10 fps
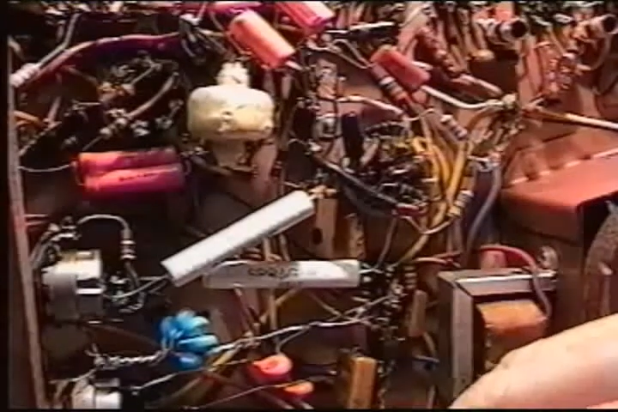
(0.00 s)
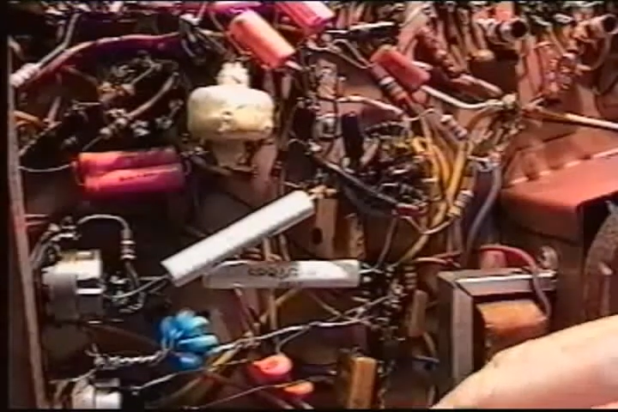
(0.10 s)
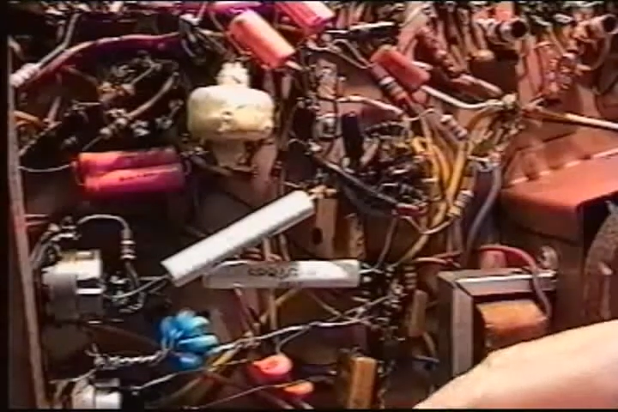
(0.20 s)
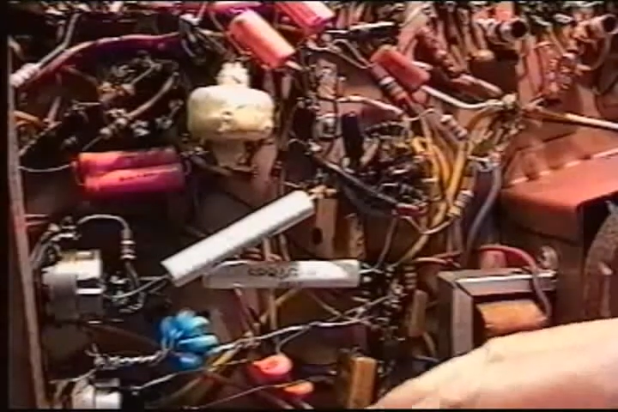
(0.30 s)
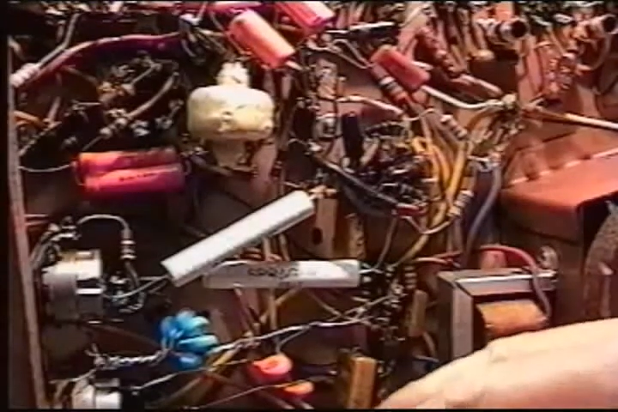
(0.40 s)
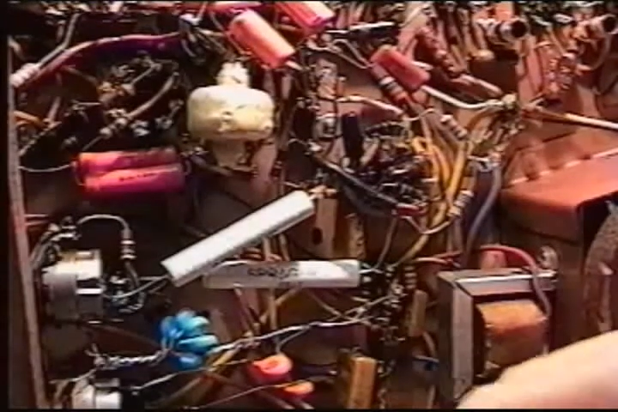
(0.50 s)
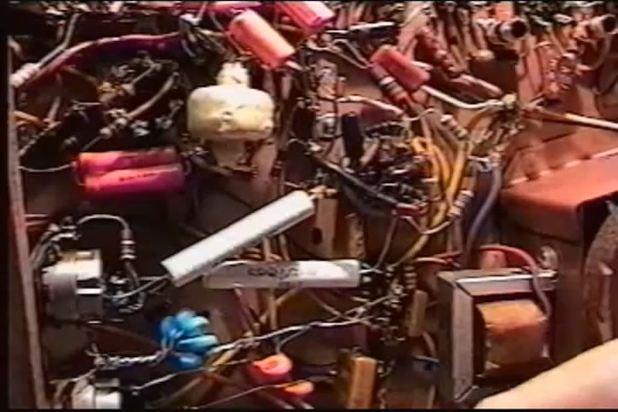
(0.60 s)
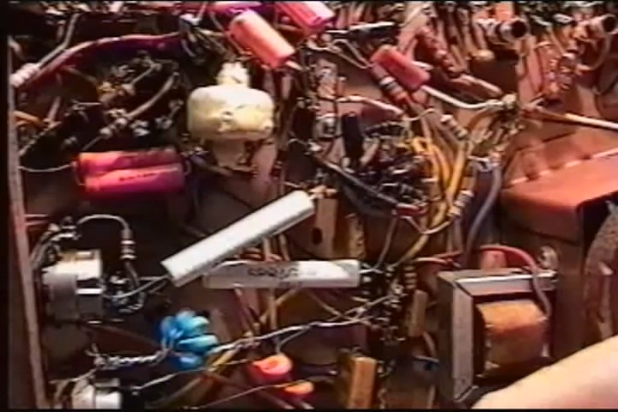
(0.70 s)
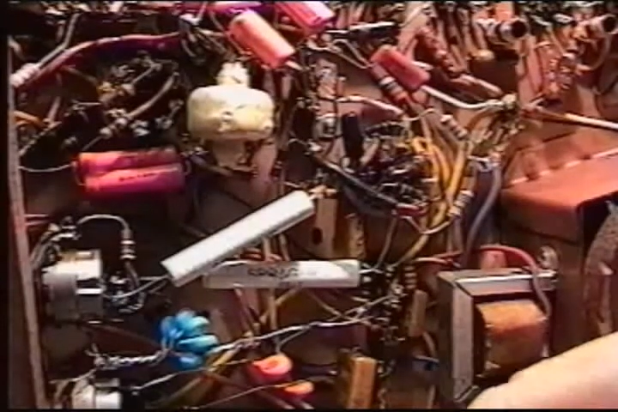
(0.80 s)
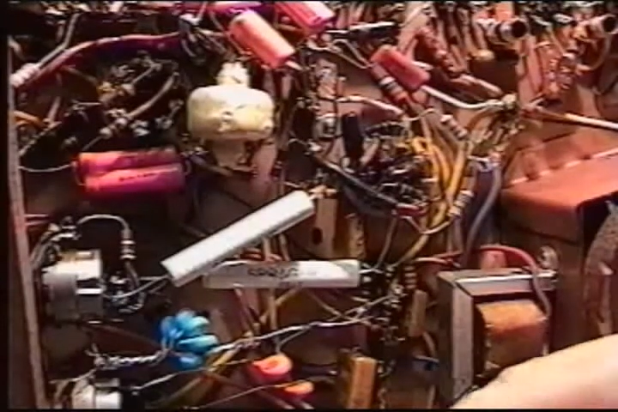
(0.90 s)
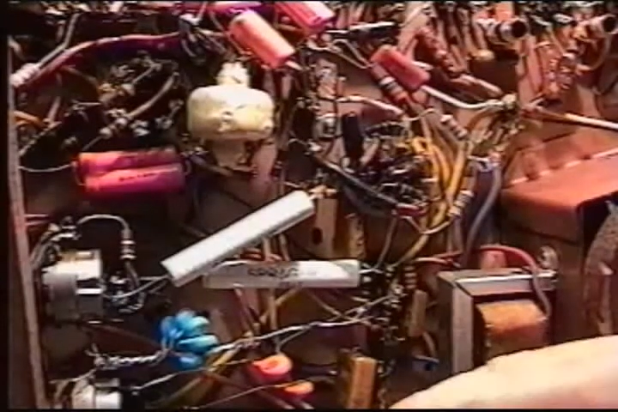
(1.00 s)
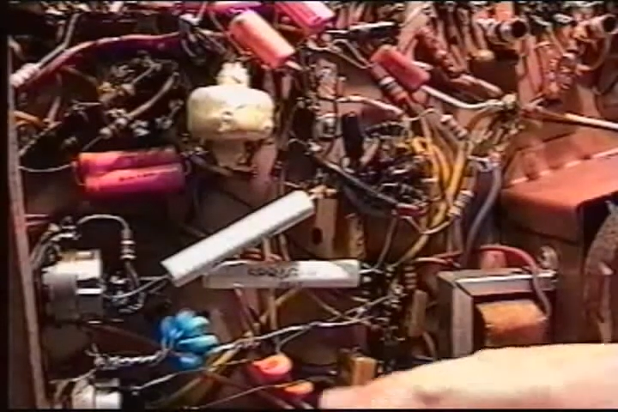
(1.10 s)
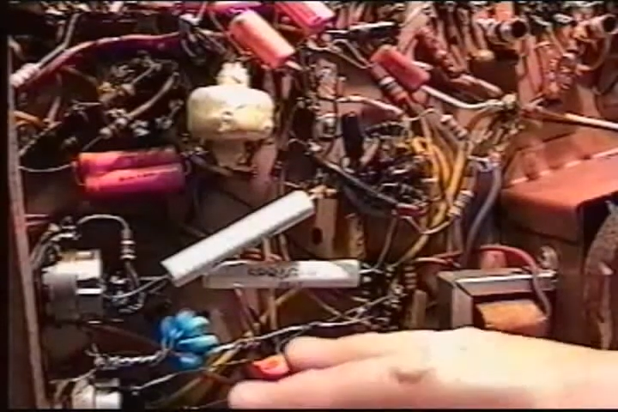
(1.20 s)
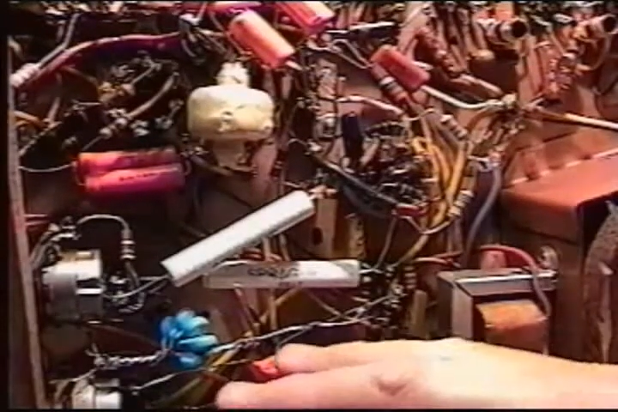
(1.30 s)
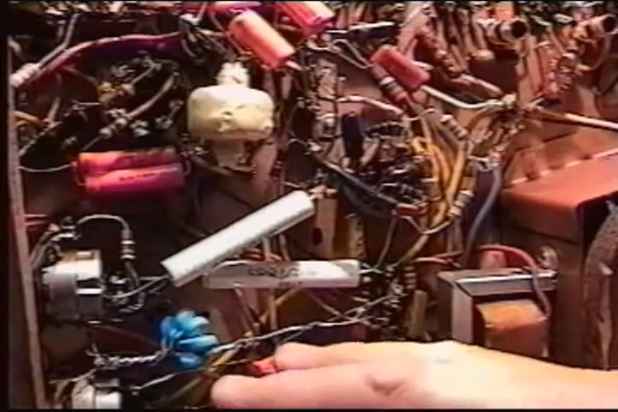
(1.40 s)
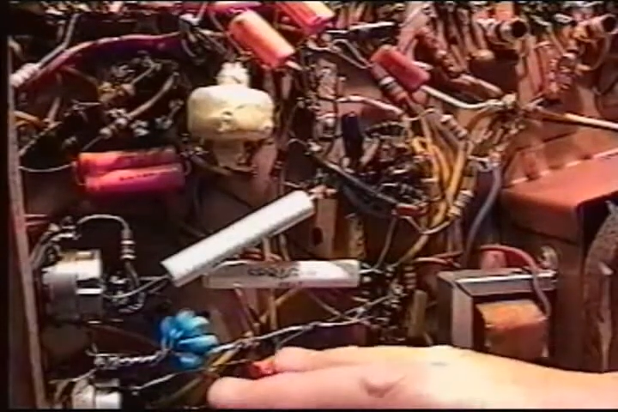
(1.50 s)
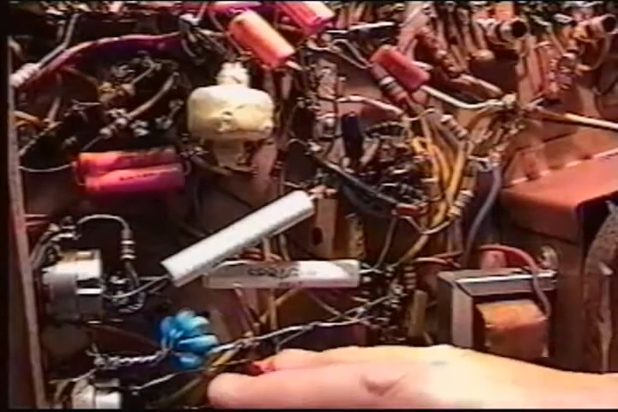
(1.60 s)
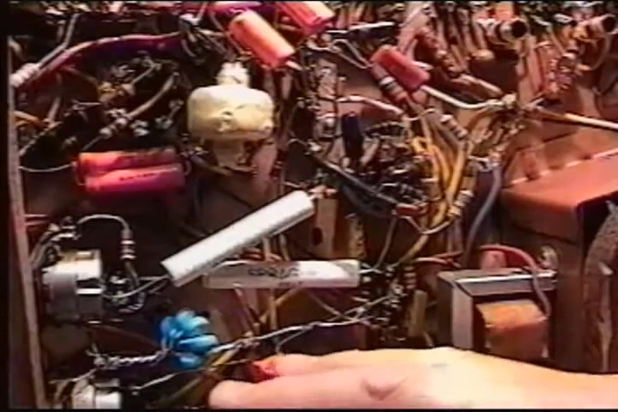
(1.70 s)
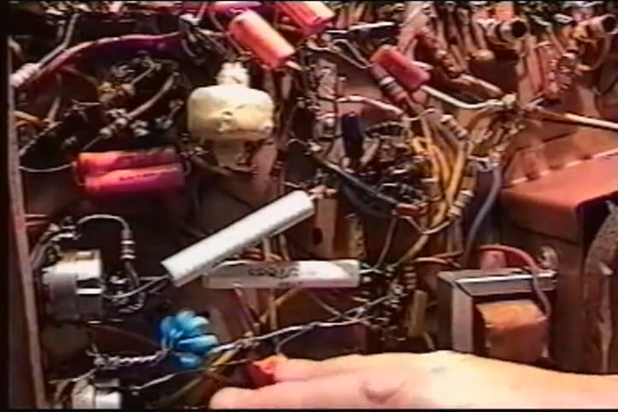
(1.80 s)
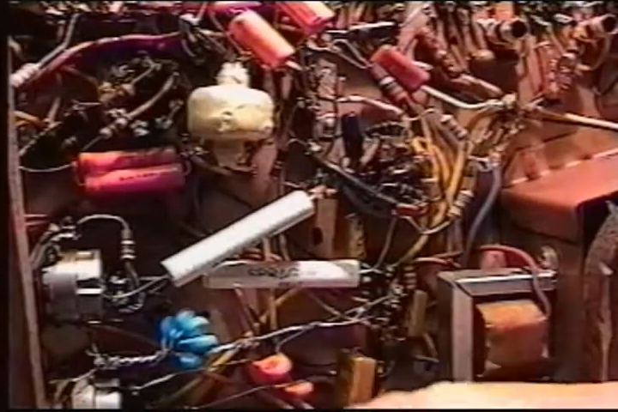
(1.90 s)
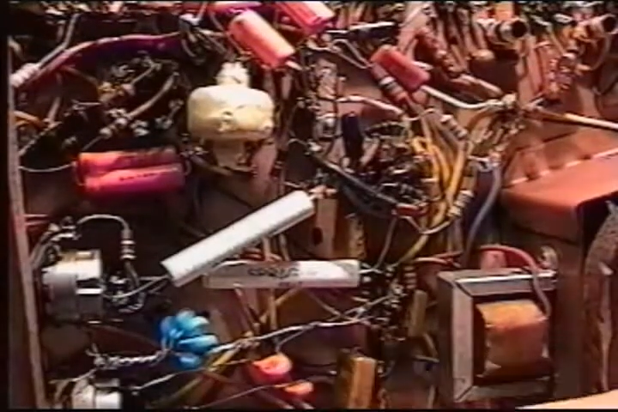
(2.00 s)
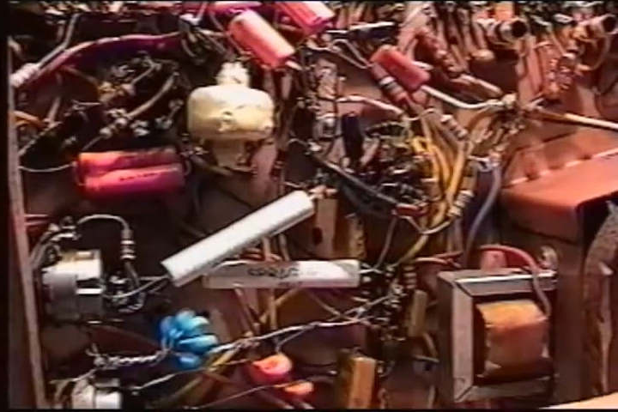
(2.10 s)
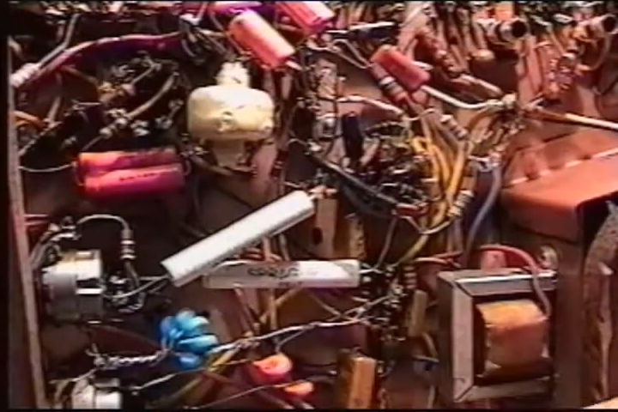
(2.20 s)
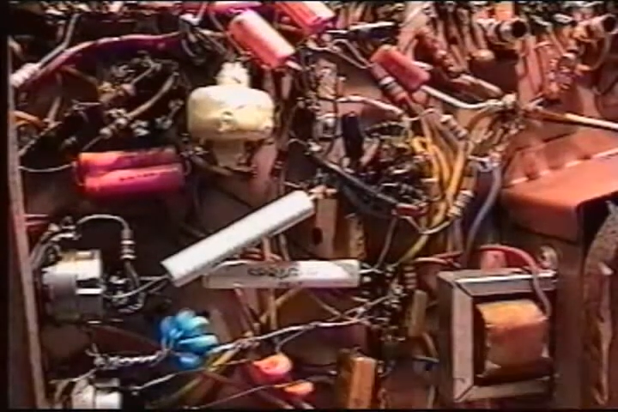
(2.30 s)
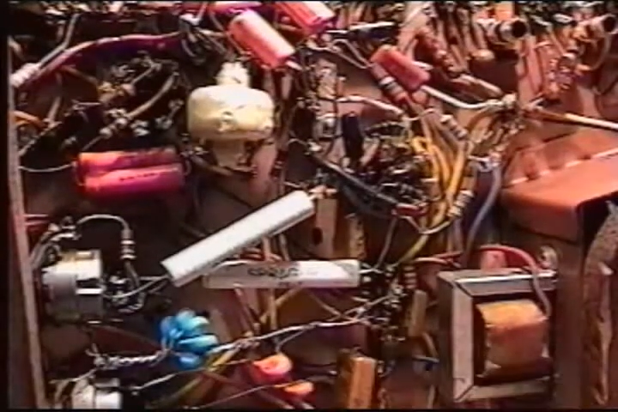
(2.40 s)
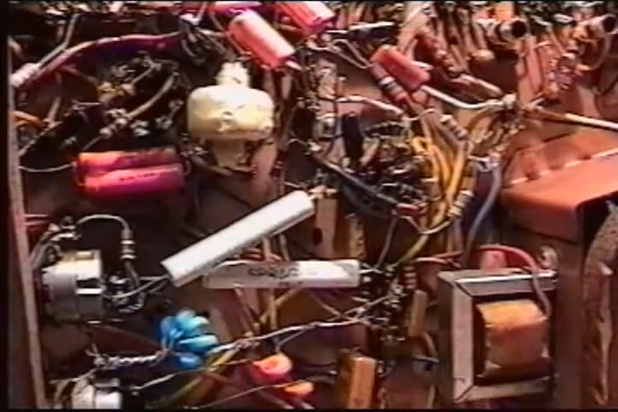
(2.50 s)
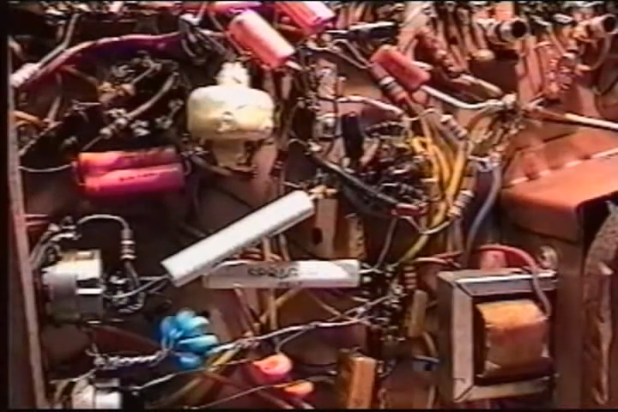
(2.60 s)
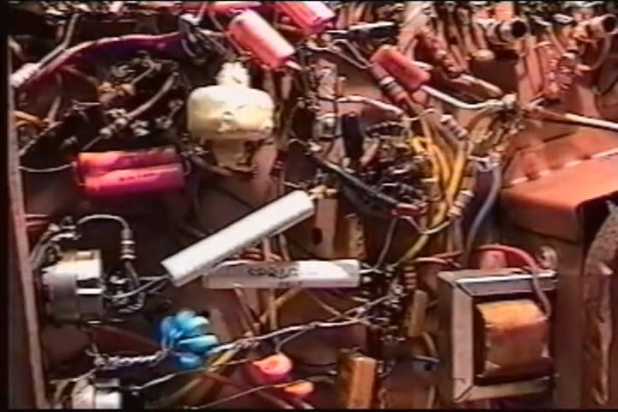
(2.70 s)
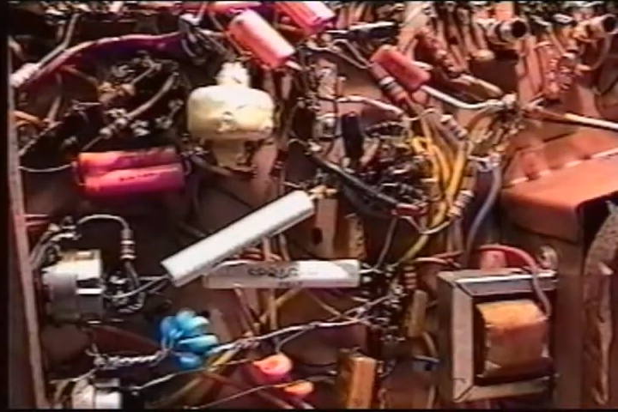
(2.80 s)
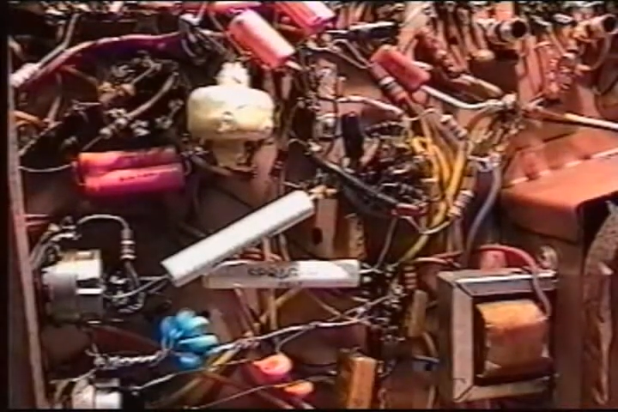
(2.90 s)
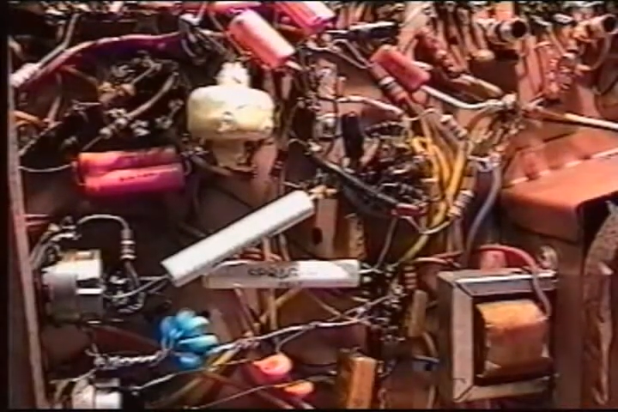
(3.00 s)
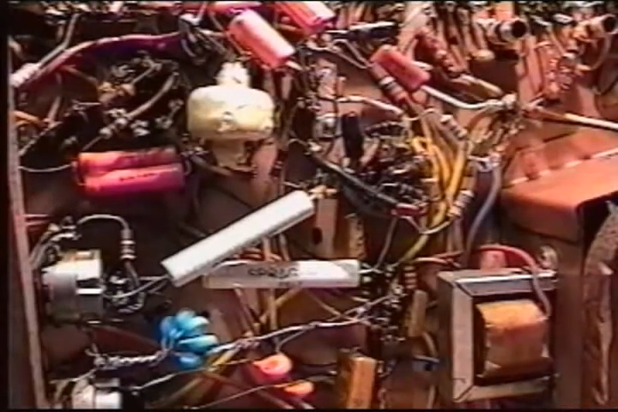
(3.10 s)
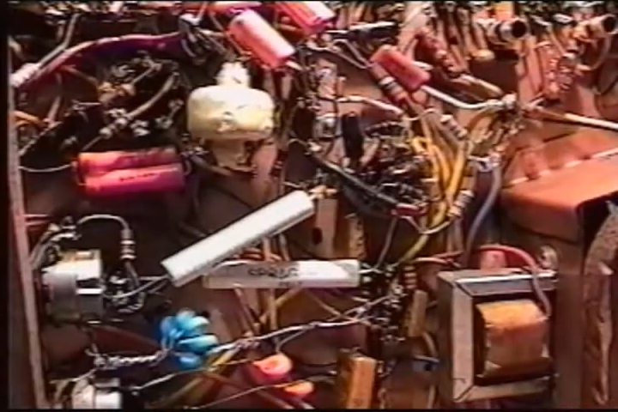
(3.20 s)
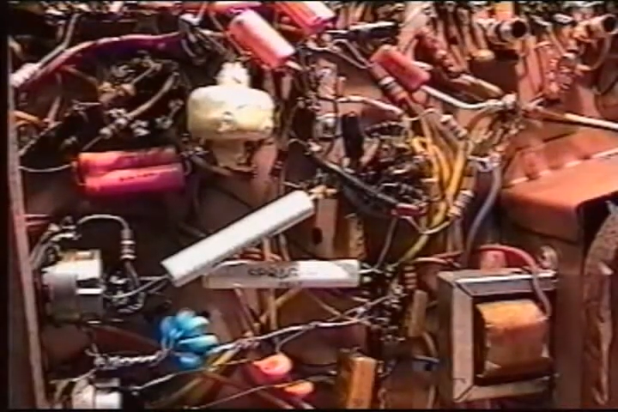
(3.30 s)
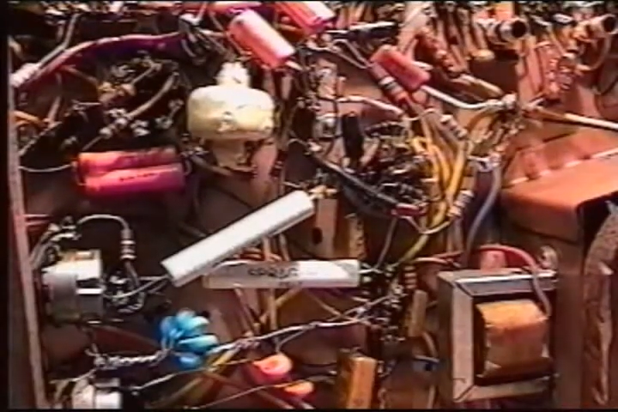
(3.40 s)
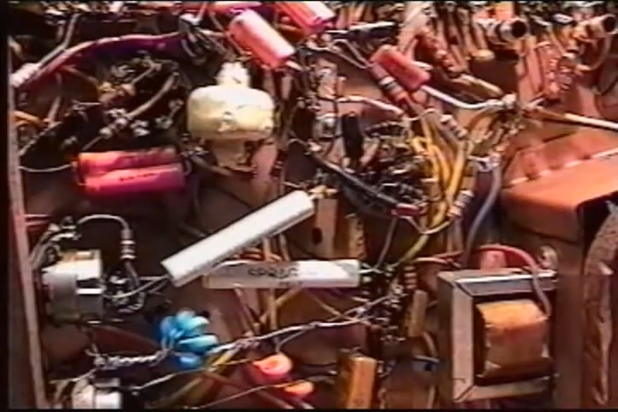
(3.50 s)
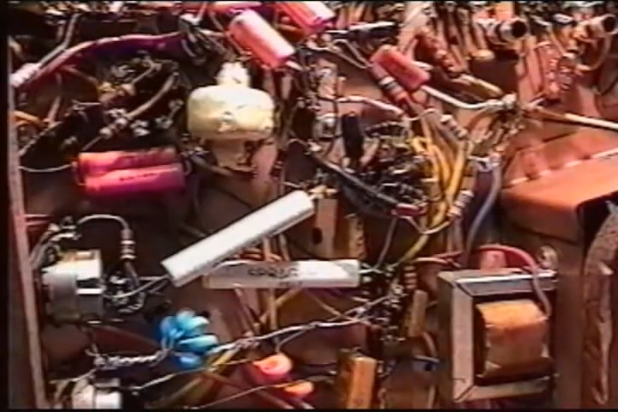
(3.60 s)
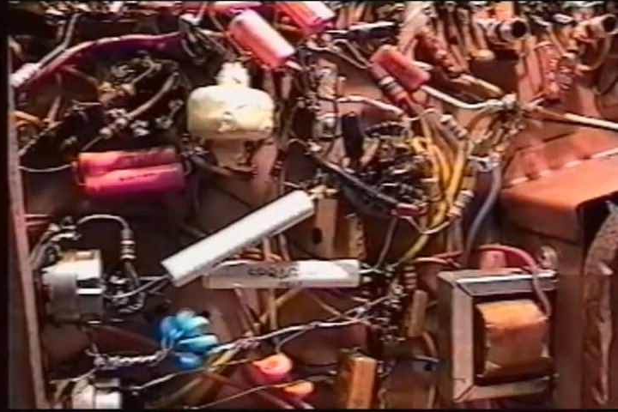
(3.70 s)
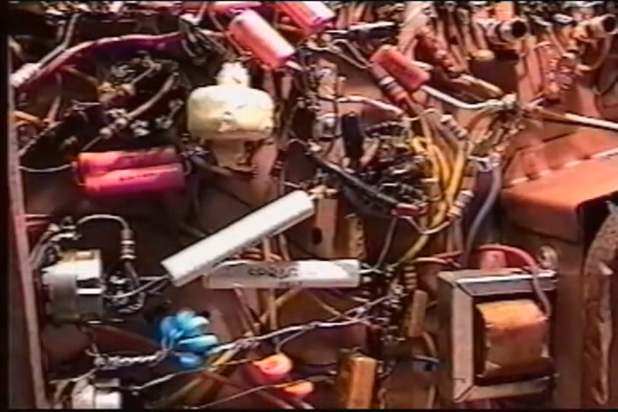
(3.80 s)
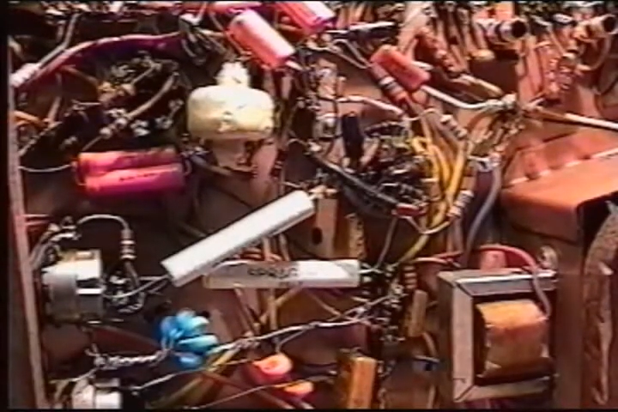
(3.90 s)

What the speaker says: No face is visible, so there are no lips to read.